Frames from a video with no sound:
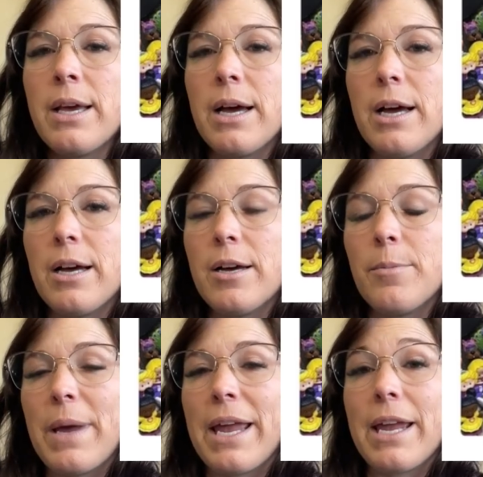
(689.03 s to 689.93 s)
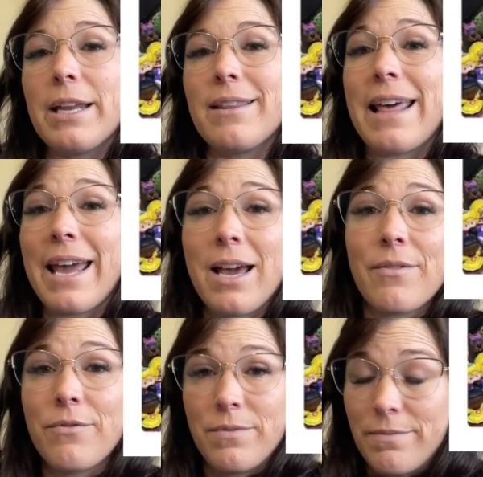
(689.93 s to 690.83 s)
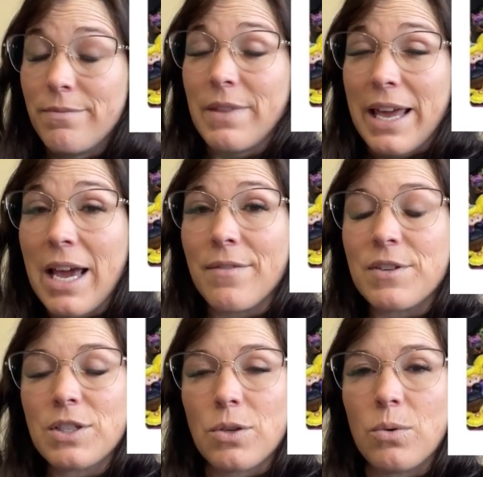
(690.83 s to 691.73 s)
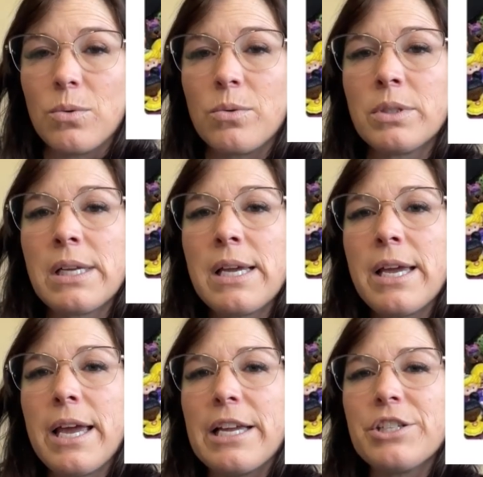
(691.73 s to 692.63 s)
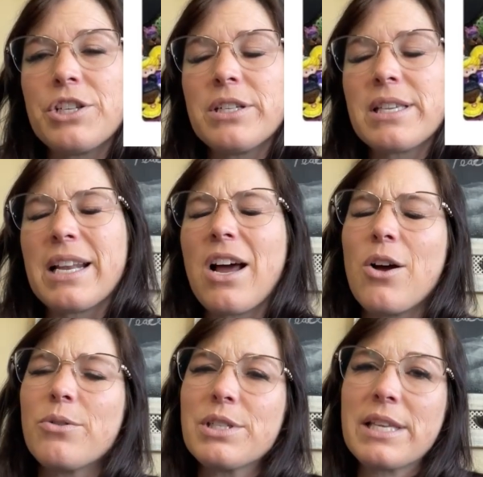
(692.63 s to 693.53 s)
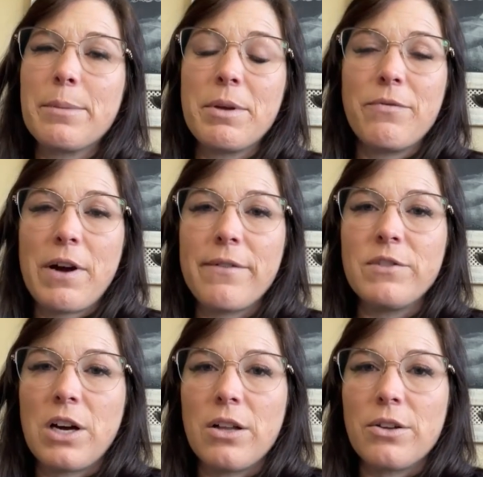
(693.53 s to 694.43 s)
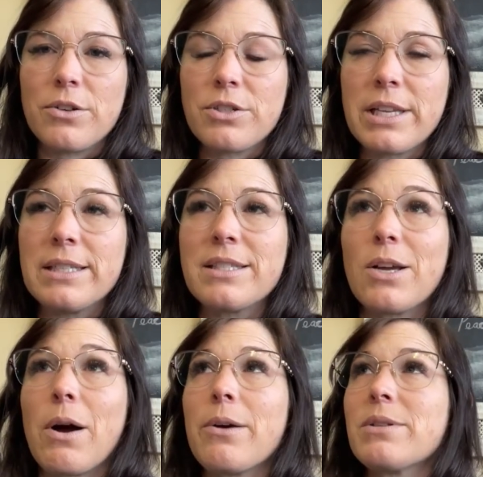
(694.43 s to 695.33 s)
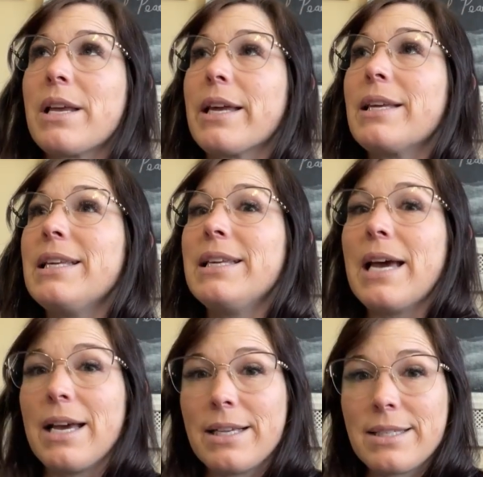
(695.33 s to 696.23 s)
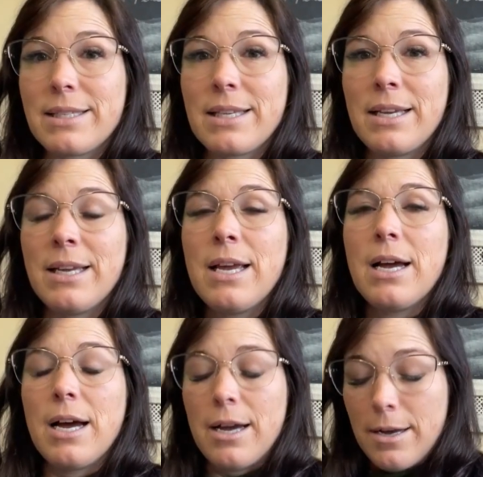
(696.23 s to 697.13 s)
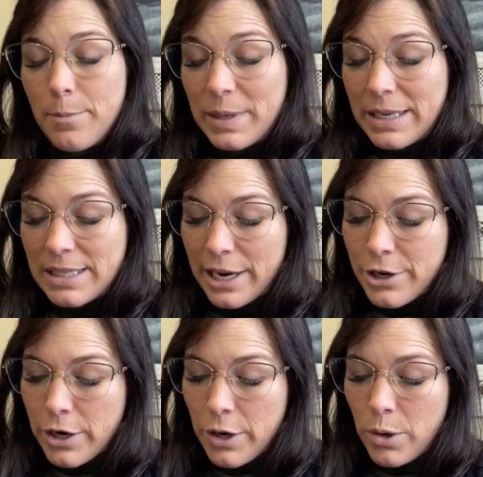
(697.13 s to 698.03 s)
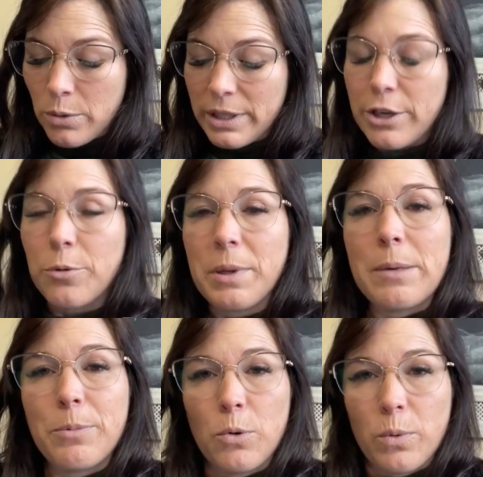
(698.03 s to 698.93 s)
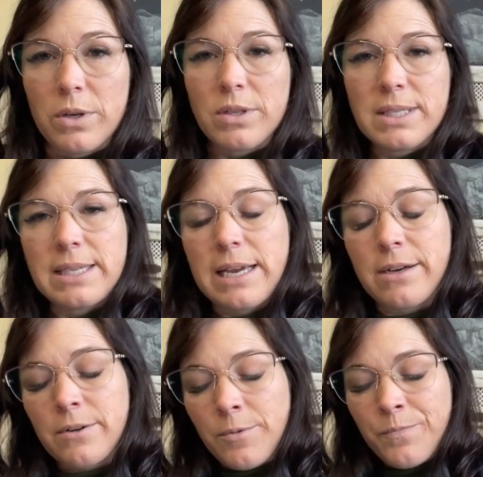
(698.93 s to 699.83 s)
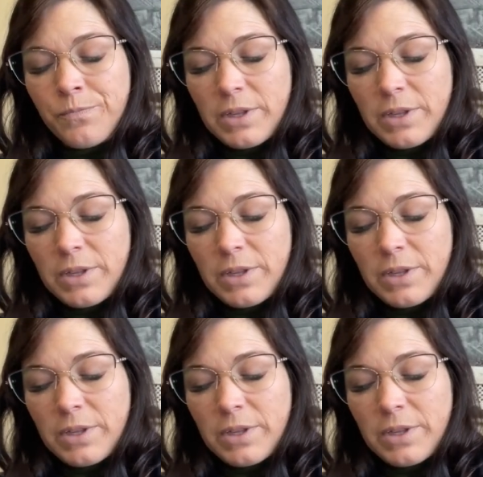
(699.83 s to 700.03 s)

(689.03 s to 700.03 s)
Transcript: Um, and they have, they have sold. And she said, oh, just give me $5. And so I was like, yes, um, because I know little people will sell.